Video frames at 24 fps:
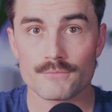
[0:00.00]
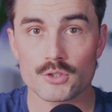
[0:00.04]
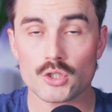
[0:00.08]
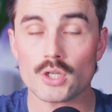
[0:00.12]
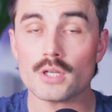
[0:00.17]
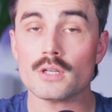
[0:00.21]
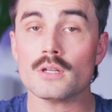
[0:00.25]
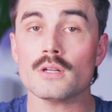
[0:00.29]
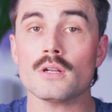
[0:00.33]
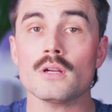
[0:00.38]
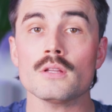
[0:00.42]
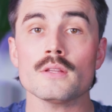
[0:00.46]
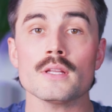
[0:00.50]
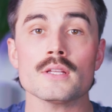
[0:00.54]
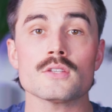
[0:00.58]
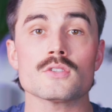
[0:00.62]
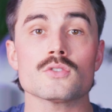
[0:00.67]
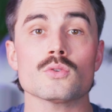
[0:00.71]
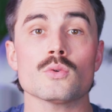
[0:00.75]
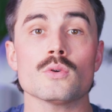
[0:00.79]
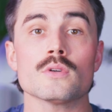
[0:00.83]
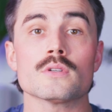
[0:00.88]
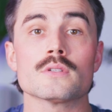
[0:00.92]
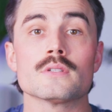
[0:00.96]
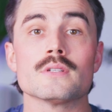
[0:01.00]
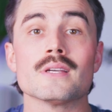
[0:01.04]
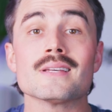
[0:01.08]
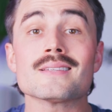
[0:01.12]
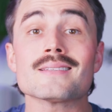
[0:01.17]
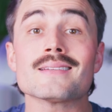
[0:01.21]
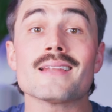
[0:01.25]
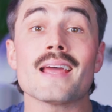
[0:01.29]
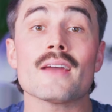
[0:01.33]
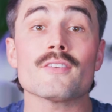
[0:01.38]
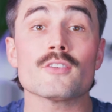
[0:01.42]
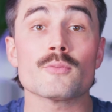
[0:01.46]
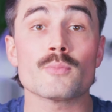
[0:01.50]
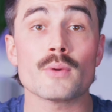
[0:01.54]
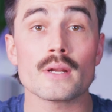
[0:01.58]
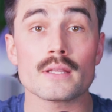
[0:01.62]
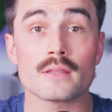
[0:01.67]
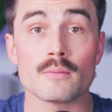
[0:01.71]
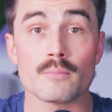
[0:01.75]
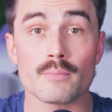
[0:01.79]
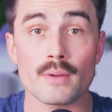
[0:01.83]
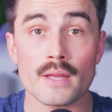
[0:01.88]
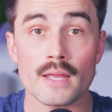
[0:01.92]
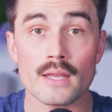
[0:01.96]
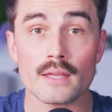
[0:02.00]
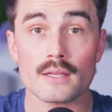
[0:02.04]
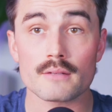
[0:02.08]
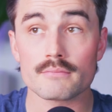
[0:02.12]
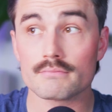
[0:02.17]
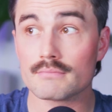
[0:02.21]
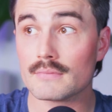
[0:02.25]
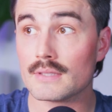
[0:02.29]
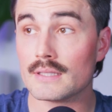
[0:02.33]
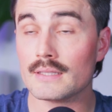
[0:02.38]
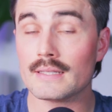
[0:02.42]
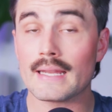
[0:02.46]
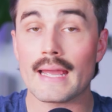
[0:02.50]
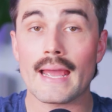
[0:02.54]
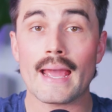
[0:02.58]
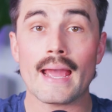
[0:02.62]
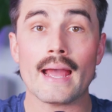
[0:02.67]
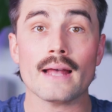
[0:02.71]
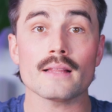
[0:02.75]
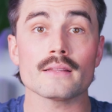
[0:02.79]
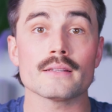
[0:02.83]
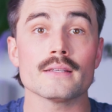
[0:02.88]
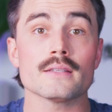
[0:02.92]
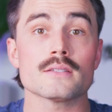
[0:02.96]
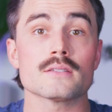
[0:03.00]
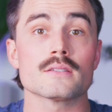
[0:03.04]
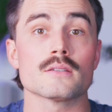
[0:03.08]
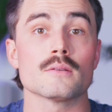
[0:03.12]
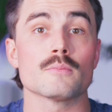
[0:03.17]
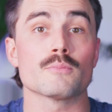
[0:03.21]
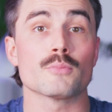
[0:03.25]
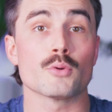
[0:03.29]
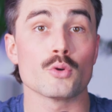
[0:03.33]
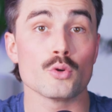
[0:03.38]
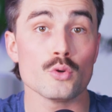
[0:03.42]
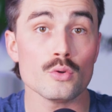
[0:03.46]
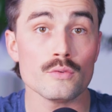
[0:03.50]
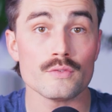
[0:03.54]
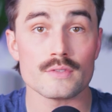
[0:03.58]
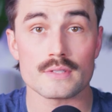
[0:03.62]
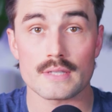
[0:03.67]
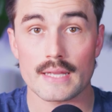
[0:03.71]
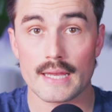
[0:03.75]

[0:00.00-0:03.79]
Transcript: Starting an online store doesn't have to break the bank and Atlas proves